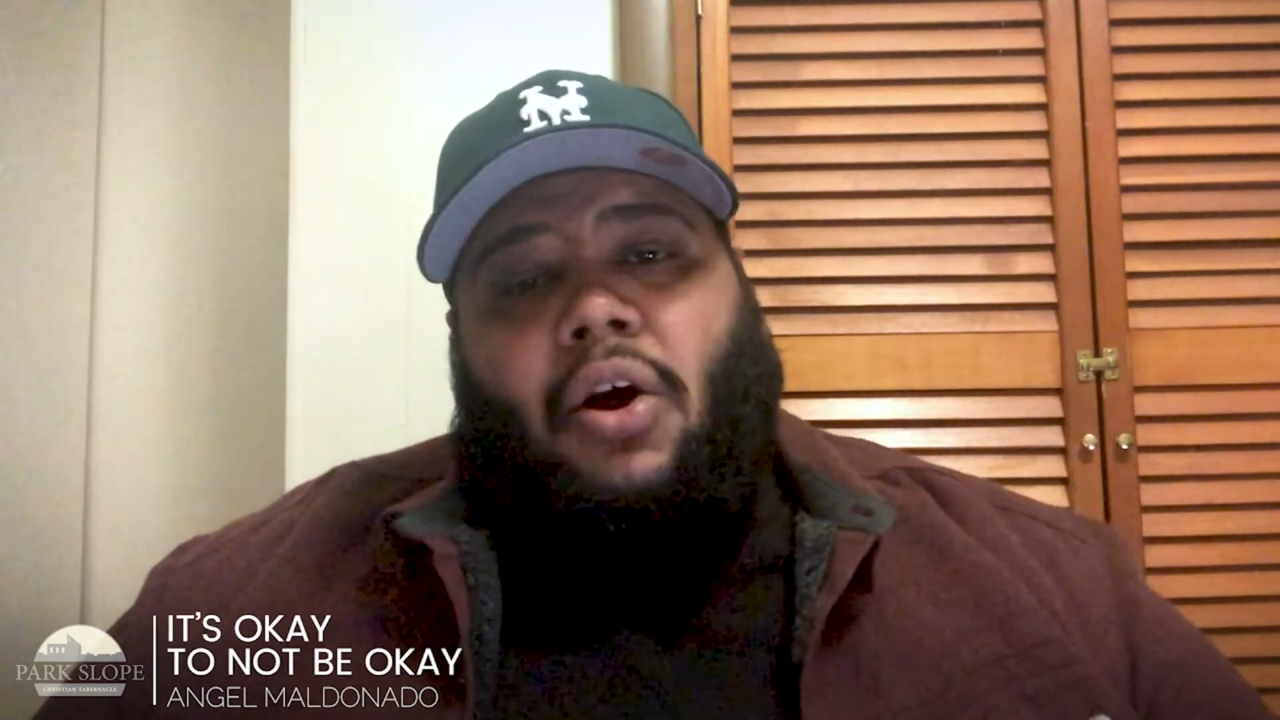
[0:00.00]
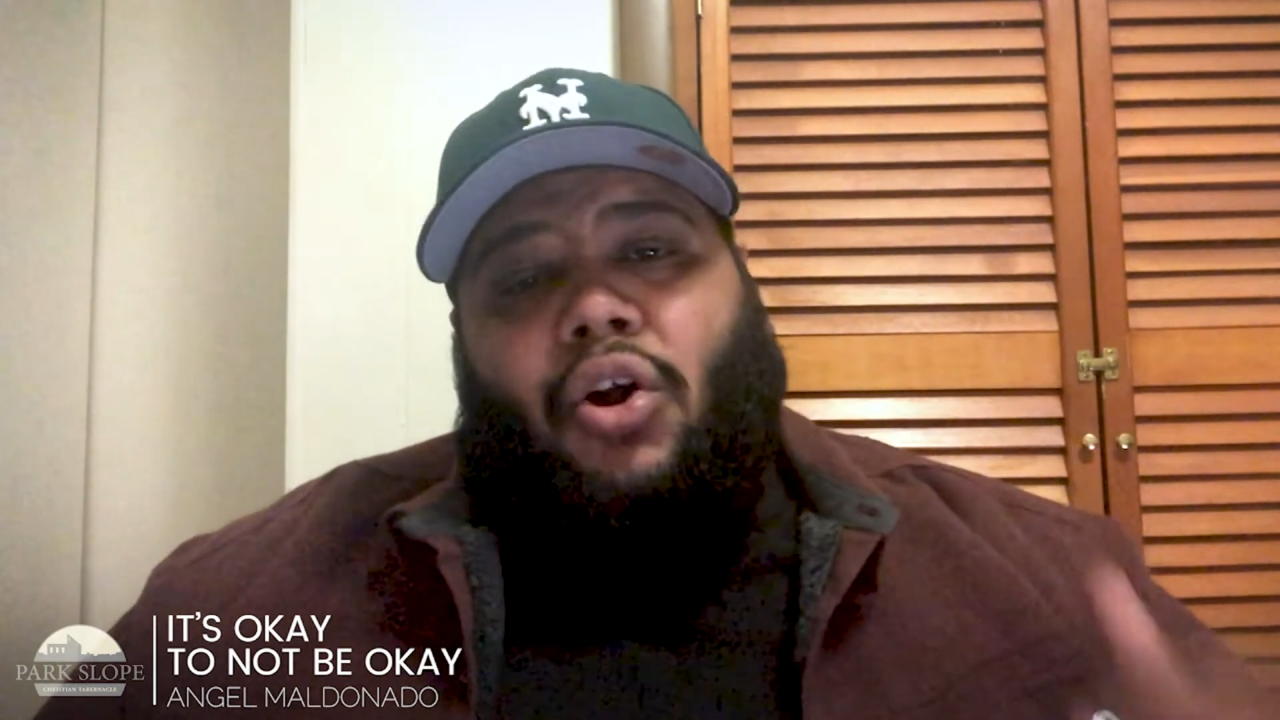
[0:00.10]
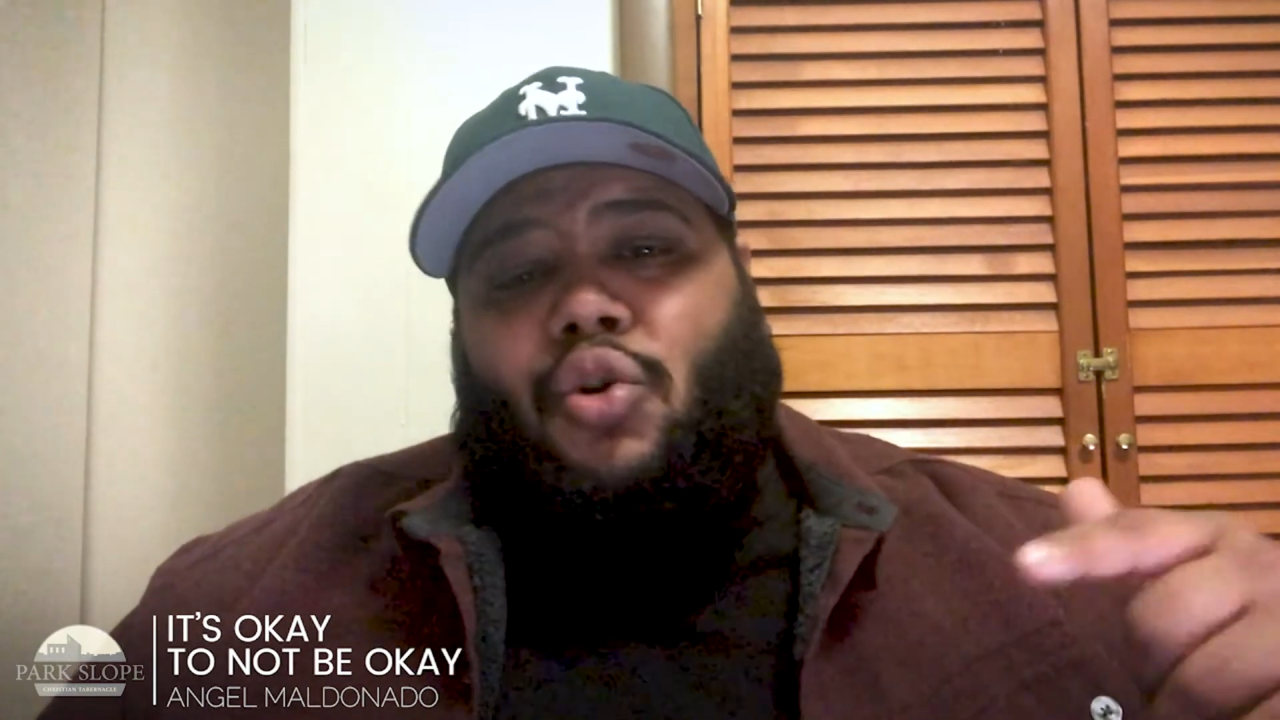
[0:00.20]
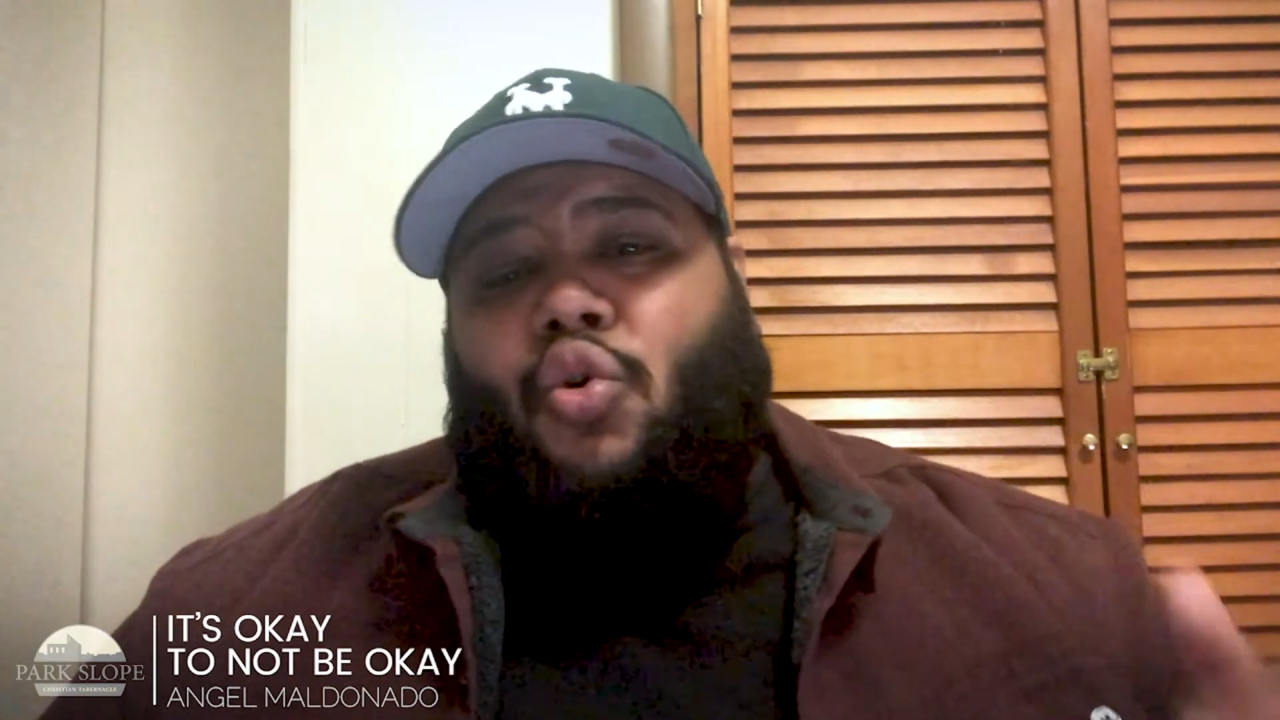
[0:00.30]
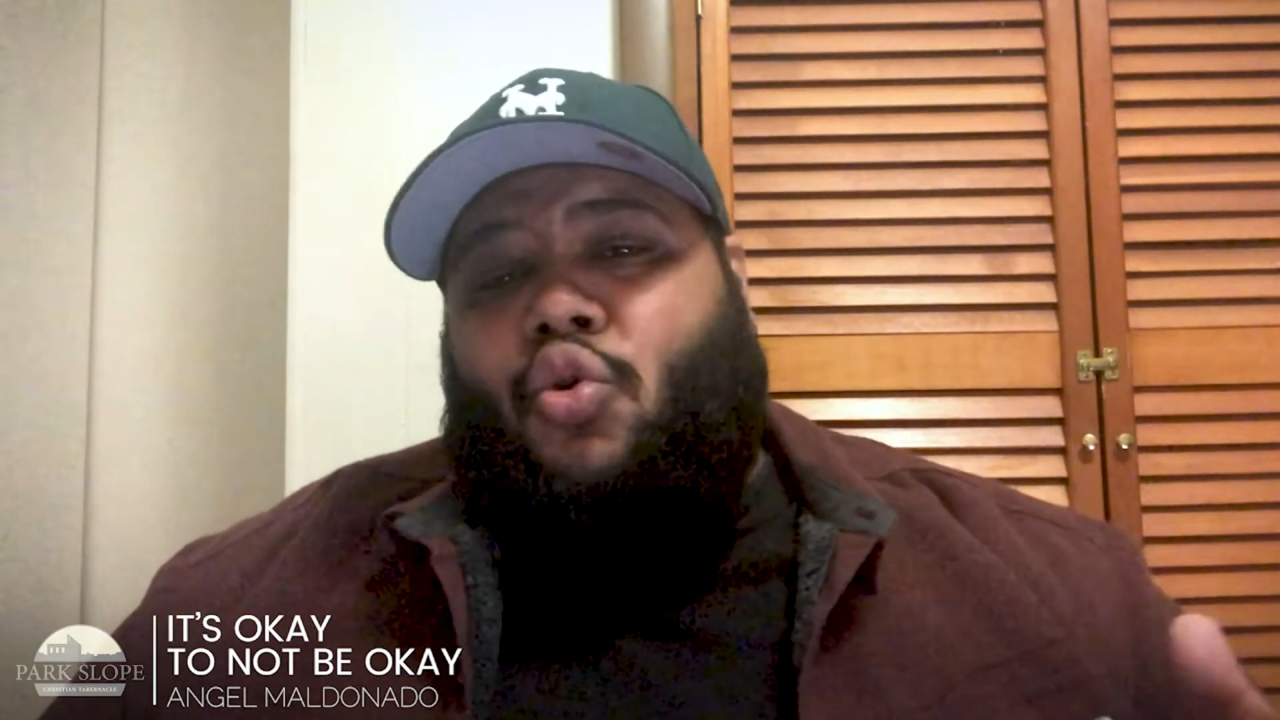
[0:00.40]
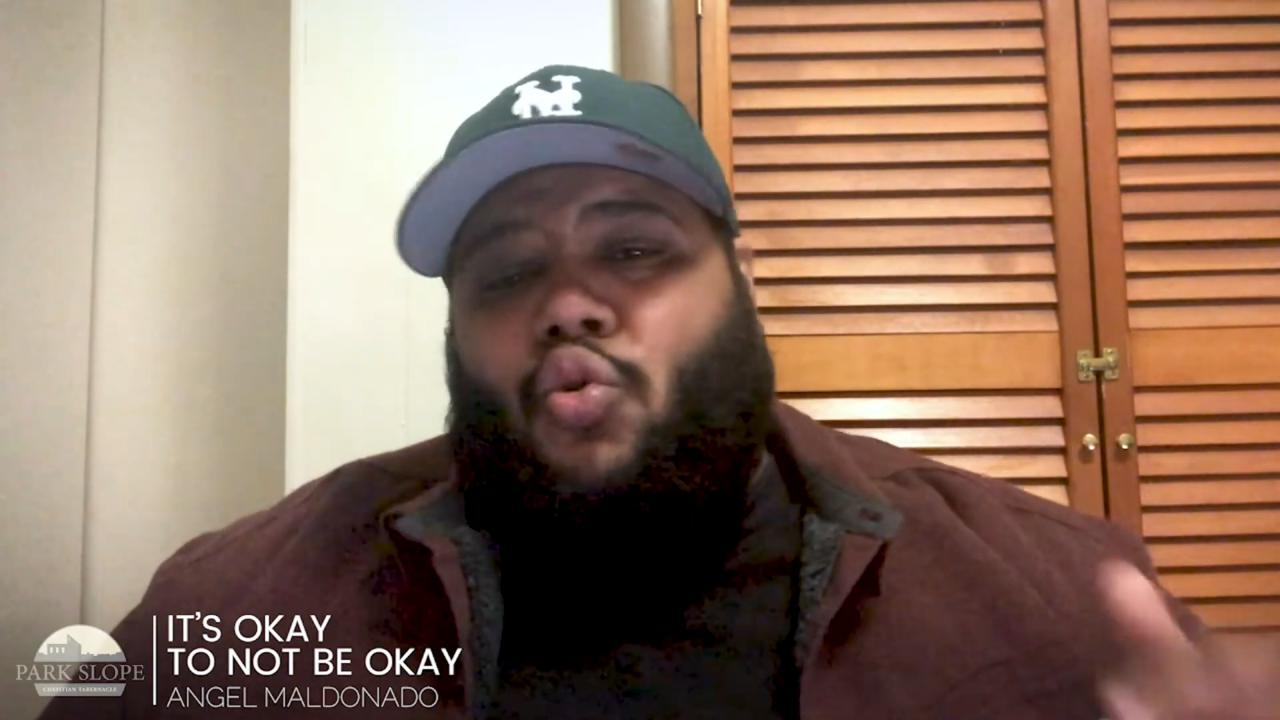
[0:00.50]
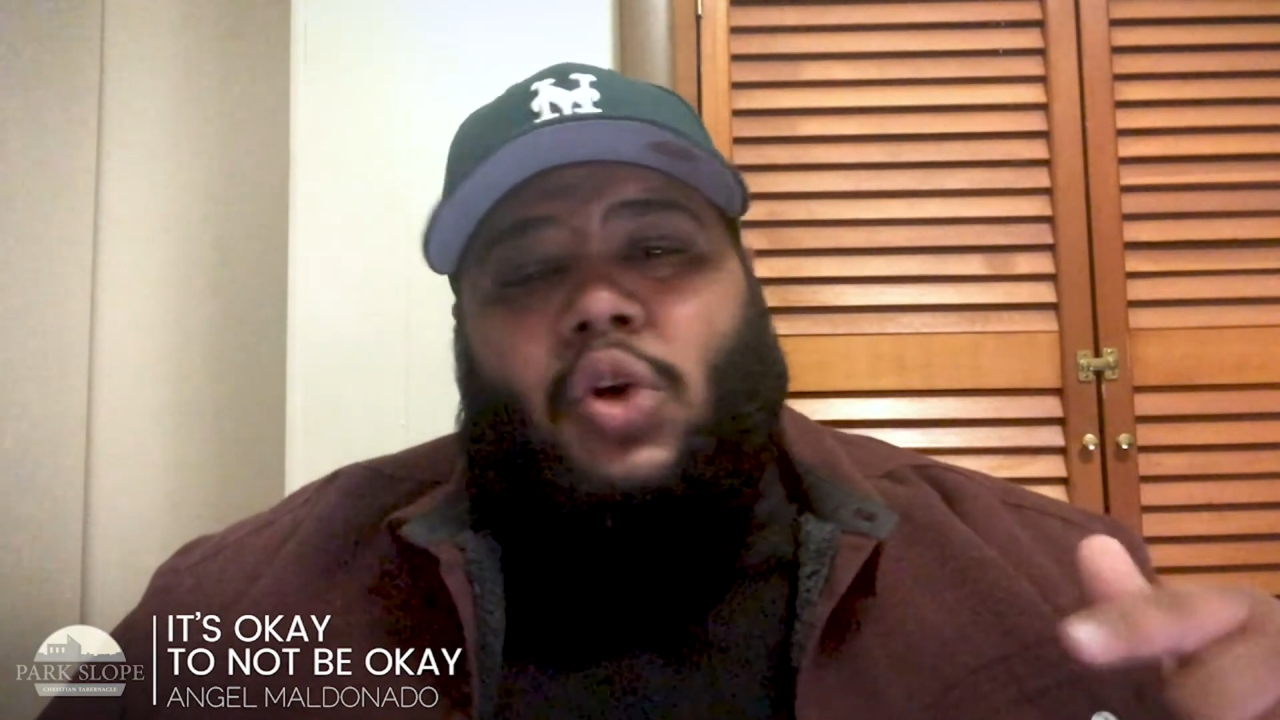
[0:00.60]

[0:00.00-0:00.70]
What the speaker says: on who